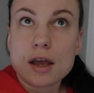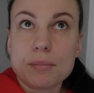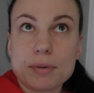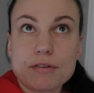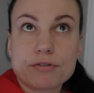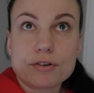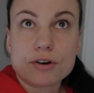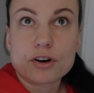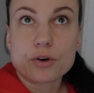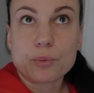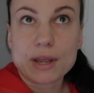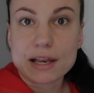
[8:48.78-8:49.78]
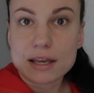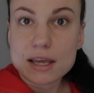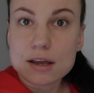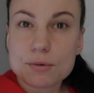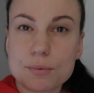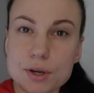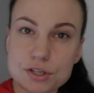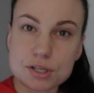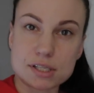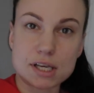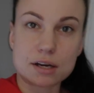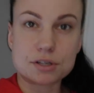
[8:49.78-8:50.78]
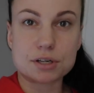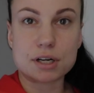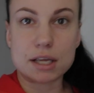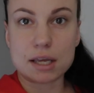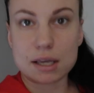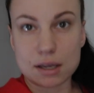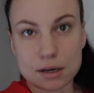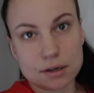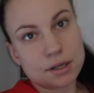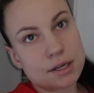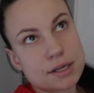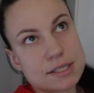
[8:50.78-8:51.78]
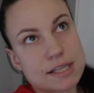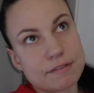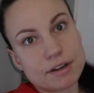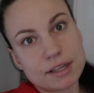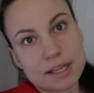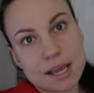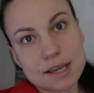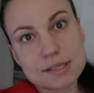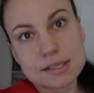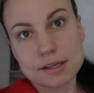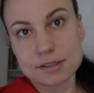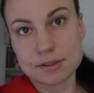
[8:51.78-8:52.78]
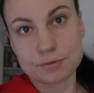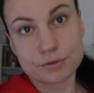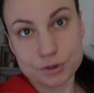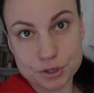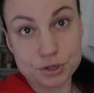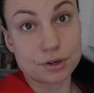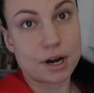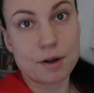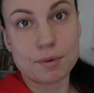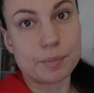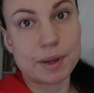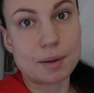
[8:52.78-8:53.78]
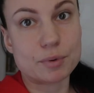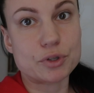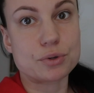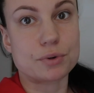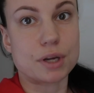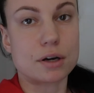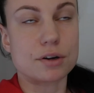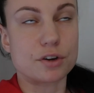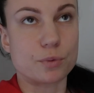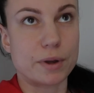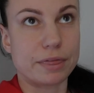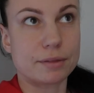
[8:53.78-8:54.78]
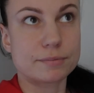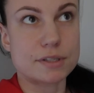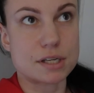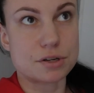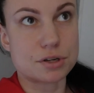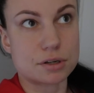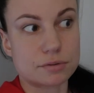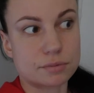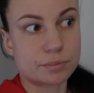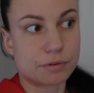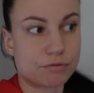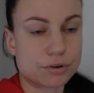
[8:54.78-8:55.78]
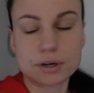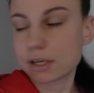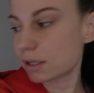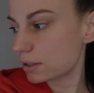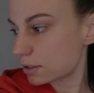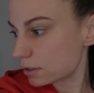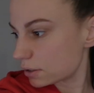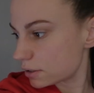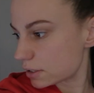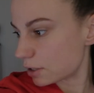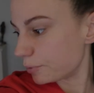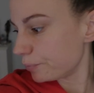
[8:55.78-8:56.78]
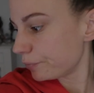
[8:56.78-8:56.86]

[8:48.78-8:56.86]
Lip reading: before we leave, which is actually in 7 days, so I'm for sure I will be able to record one session before that. So